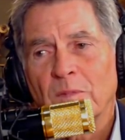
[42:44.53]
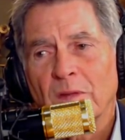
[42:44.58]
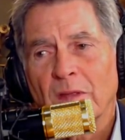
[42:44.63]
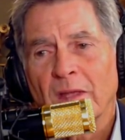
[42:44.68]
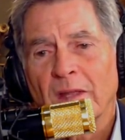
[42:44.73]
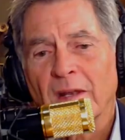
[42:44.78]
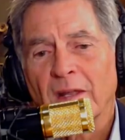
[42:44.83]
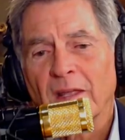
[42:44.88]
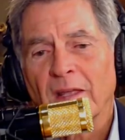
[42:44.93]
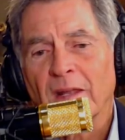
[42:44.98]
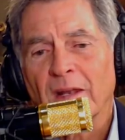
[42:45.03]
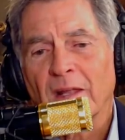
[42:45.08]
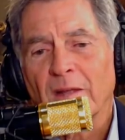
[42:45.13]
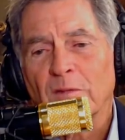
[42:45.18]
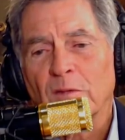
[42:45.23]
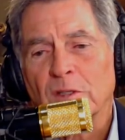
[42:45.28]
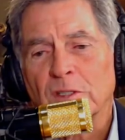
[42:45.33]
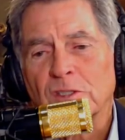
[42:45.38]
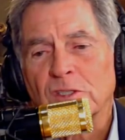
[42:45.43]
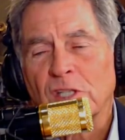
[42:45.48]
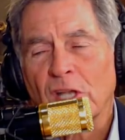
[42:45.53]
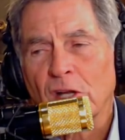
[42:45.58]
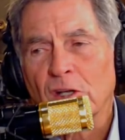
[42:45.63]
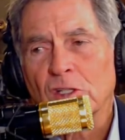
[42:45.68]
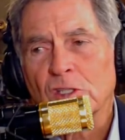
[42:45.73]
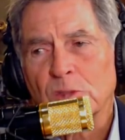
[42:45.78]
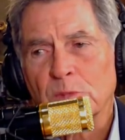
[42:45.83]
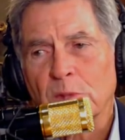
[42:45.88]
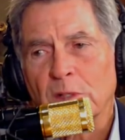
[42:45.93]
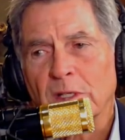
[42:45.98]
And it
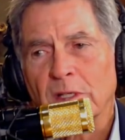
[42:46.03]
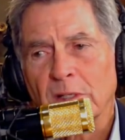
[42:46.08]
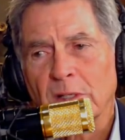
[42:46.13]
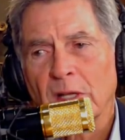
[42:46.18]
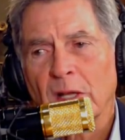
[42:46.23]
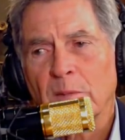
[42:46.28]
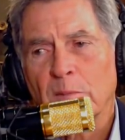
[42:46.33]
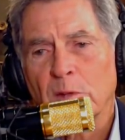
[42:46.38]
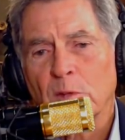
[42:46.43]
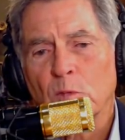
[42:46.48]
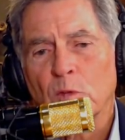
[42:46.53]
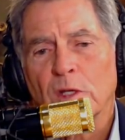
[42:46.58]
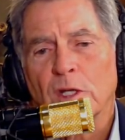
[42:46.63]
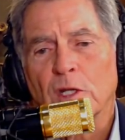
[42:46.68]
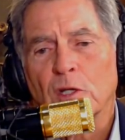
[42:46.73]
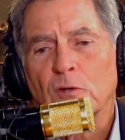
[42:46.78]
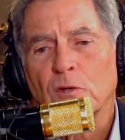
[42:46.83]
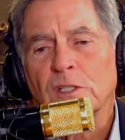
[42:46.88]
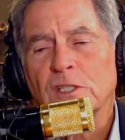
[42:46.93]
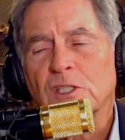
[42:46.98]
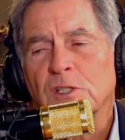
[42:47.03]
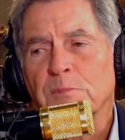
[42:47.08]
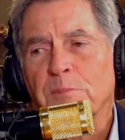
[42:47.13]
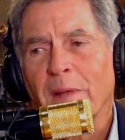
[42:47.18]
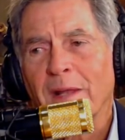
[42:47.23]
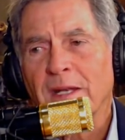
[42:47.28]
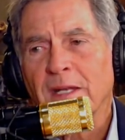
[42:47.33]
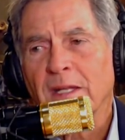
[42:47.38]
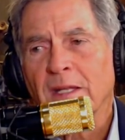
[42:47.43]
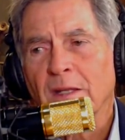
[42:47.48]
scares me. I mean, we increase
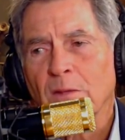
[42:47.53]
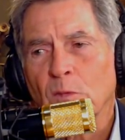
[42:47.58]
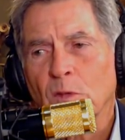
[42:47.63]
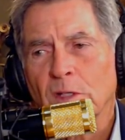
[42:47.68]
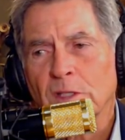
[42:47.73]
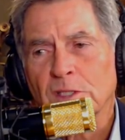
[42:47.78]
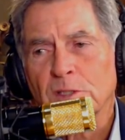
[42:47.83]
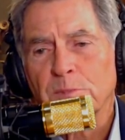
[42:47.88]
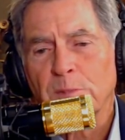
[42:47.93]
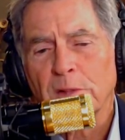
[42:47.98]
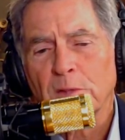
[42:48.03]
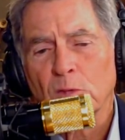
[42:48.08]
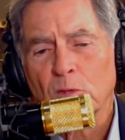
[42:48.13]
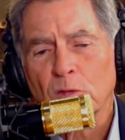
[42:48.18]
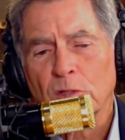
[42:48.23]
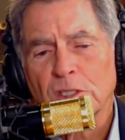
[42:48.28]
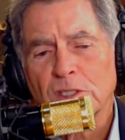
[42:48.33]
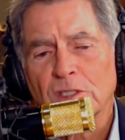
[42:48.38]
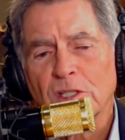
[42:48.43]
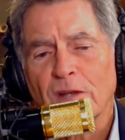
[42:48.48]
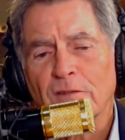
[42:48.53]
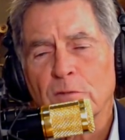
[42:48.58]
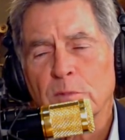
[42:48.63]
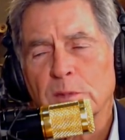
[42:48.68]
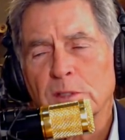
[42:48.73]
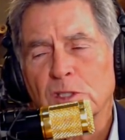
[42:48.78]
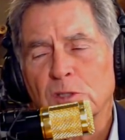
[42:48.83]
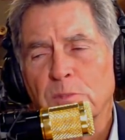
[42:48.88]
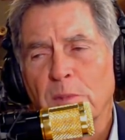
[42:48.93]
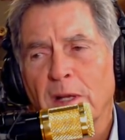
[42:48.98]
spending, increase
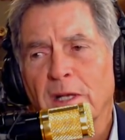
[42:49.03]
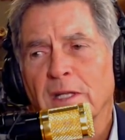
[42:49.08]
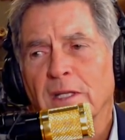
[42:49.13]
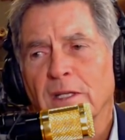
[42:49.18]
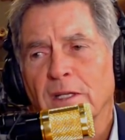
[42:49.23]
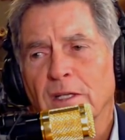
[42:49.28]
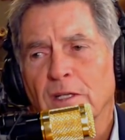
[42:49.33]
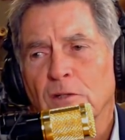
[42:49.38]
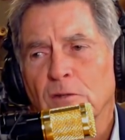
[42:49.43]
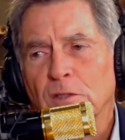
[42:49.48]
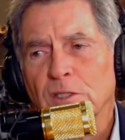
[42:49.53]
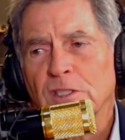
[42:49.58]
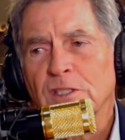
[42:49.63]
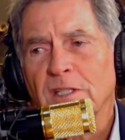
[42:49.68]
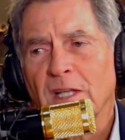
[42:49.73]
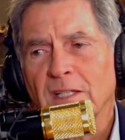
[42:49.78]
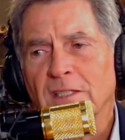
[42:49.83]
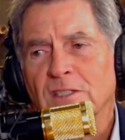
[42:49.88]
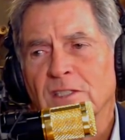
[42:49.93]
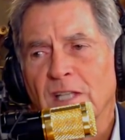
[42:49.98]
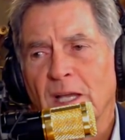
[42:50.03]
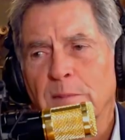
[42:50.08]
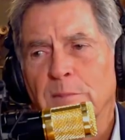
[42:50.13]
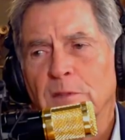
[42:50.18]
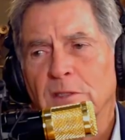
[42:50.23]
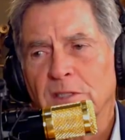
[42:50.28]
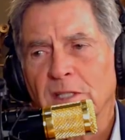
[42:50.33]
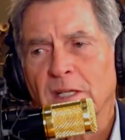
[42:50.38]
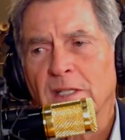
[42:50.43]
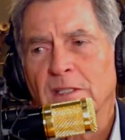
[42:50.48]
government spending, and increase debt
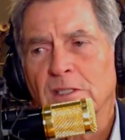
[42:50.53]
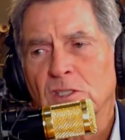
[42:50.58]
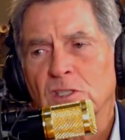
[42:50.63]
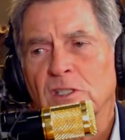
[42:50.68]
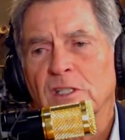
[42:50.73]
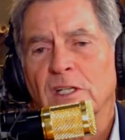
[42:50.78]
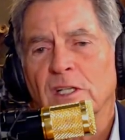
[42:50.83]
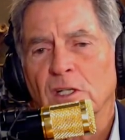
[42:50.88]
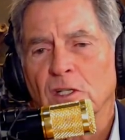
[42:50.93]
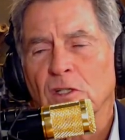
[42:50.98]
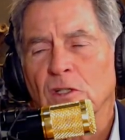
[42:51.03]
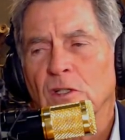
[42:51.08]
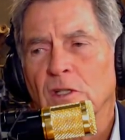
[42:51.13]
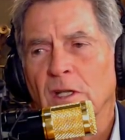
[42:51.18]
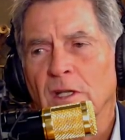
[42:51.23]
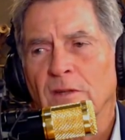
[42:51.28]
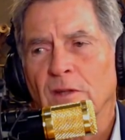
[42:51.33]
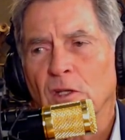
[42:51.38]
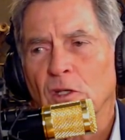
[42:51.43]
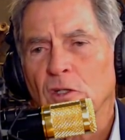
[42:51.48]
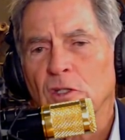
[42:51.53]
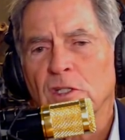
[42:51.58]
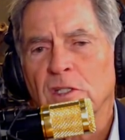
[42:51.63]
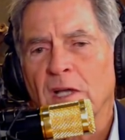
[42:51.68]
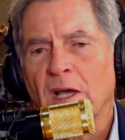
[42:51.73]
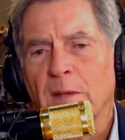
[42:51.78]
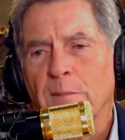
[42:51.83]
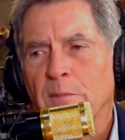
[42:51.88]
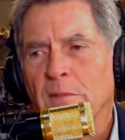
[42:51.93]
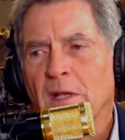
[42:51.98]
simultaneously in the good
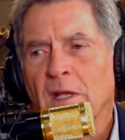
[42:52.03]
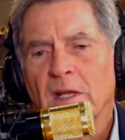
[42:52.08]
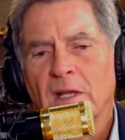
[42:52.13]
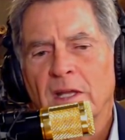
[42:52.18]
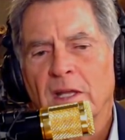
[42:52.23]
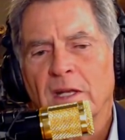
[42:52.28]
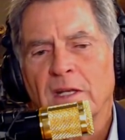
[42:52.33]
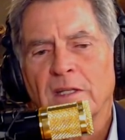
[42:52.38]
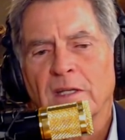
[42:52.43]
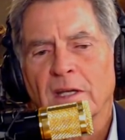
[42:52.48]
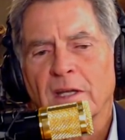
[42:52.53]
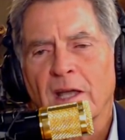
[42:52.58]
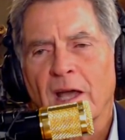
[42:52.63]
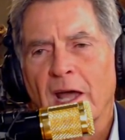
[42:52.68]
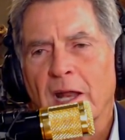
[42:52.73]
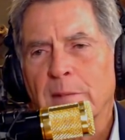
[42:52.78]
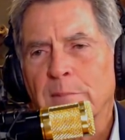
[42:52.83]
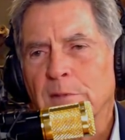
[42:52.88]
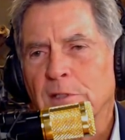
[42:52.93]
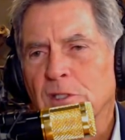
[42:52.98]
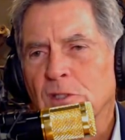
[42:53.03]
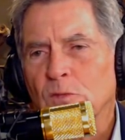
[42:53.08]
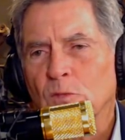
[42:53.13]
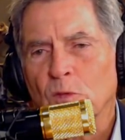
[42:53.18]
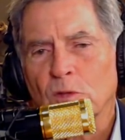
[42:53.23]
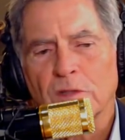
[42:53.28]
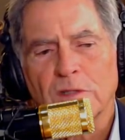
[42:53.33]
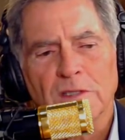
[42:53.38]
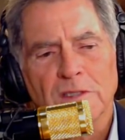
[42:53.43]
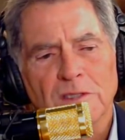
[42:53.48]
time. Any economist
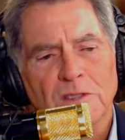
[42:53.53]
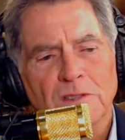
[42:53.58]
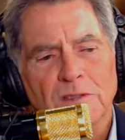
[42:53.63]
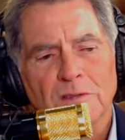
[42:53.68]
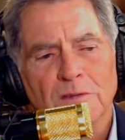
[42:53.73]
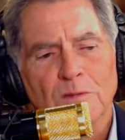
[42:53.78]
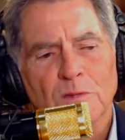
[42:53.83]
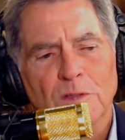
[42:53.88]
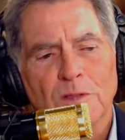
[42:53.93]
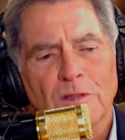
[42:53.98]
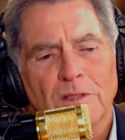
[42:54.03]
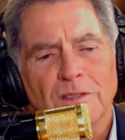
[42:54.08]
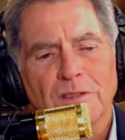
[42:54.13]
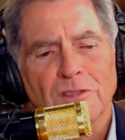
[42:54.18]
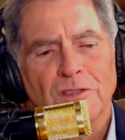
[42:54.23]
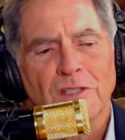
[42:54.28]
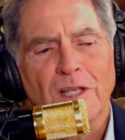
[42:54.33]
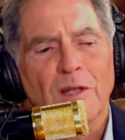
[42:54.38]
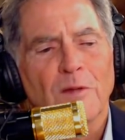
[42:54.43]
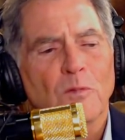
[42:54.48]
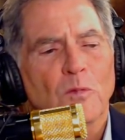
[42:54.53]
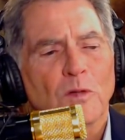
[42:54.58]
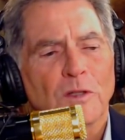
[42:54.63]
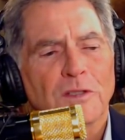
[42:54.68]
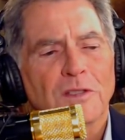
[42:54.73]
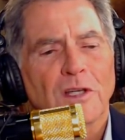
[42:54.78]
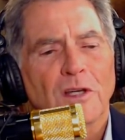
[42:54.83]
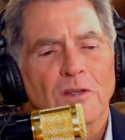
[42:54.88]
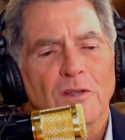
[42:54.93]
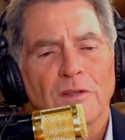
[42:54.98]
worth a cent will
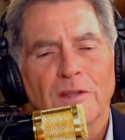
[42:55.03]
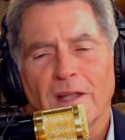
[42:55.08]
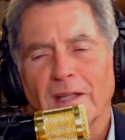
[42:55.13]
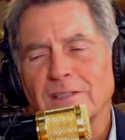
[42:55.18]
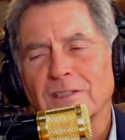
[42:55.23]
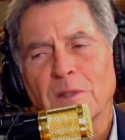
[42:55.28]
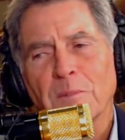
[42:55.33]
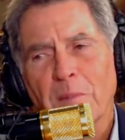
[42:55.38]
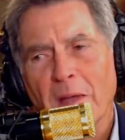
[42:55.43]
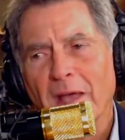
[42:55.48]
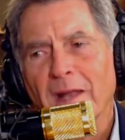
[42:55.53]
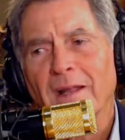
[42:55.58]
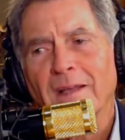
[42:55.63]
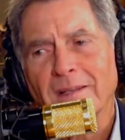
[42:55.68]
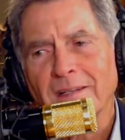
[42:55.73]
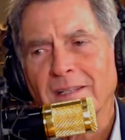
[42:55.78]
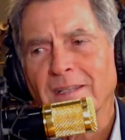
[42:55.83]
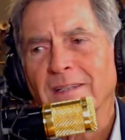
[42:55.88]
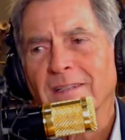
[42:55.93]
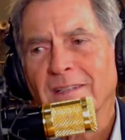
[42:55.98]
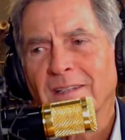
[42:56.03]
tell you that's a bad idea.